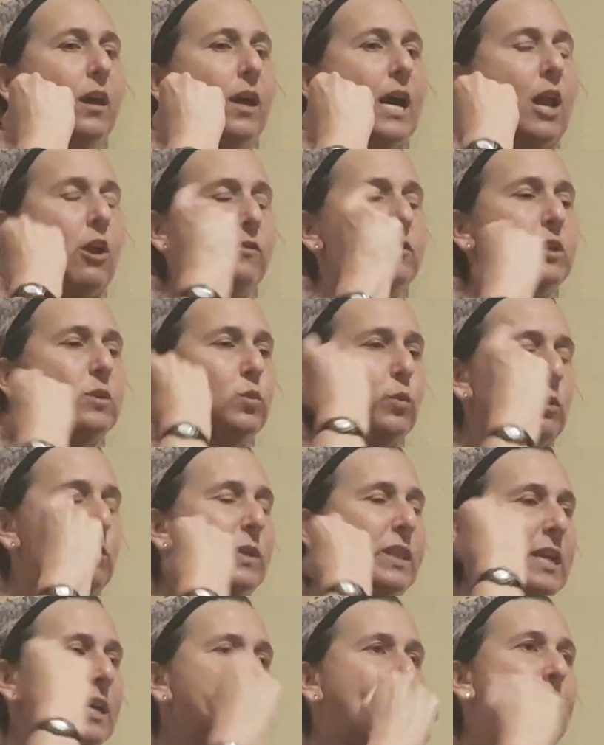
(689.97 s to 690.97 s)
a lot of times when we
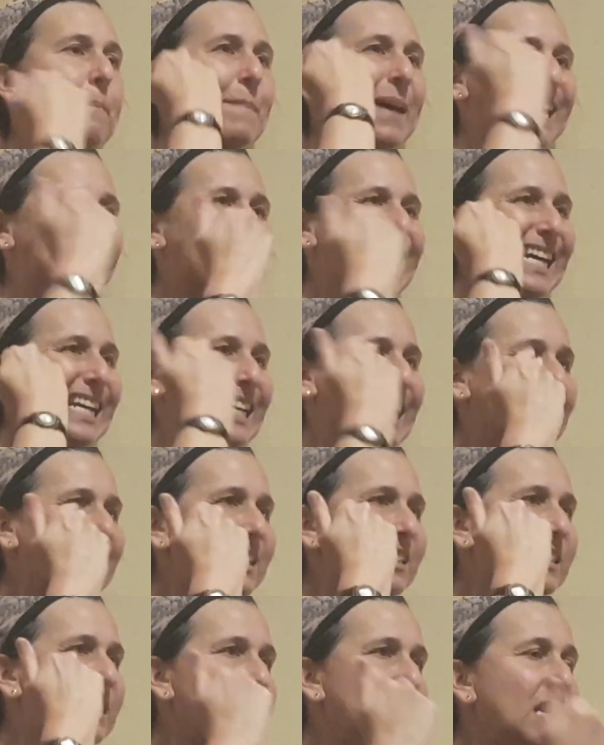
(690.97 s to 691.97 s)
think about making a
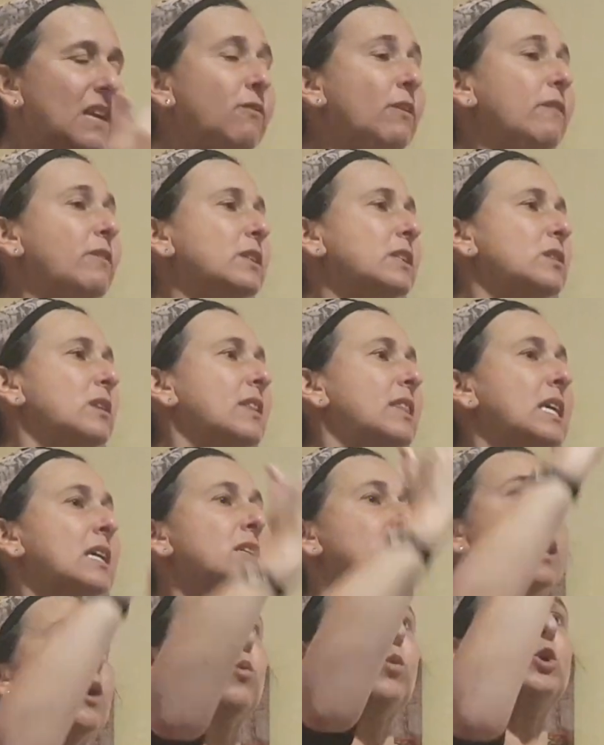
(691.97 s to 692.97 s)
list, even if it's
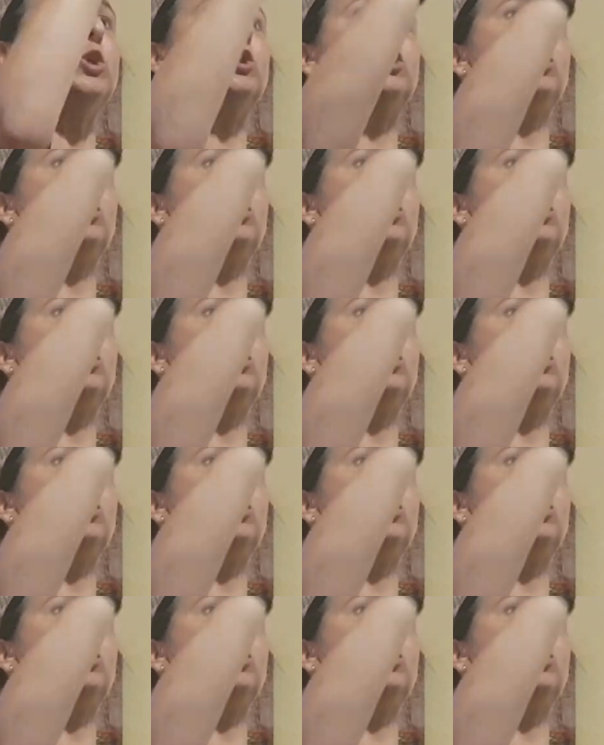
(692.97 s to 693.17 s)
things I want